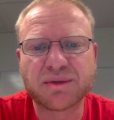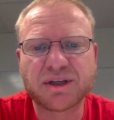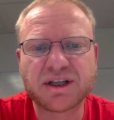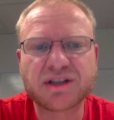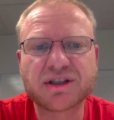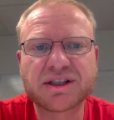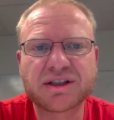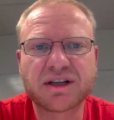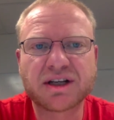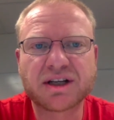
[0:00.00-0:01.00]
initially
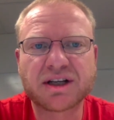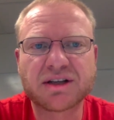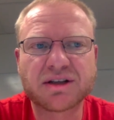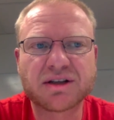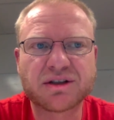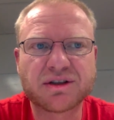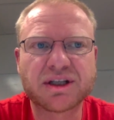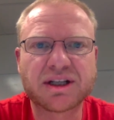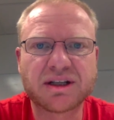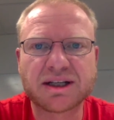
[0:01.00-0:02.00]
doing
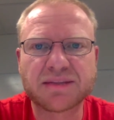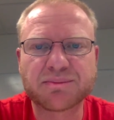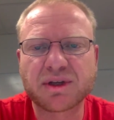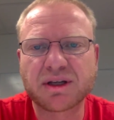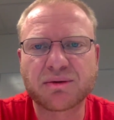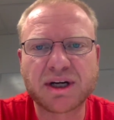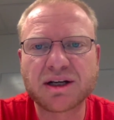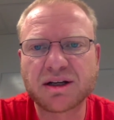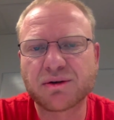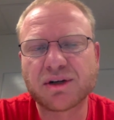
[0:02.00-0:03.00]
it in a
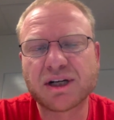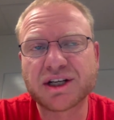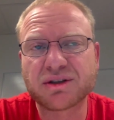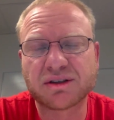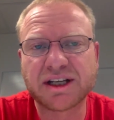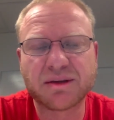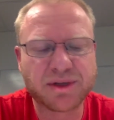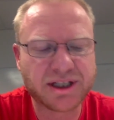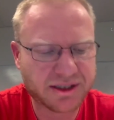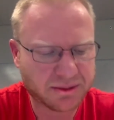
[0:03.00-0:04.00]
relational
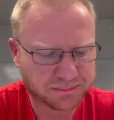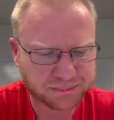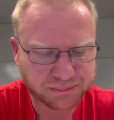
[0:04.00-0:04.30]
database,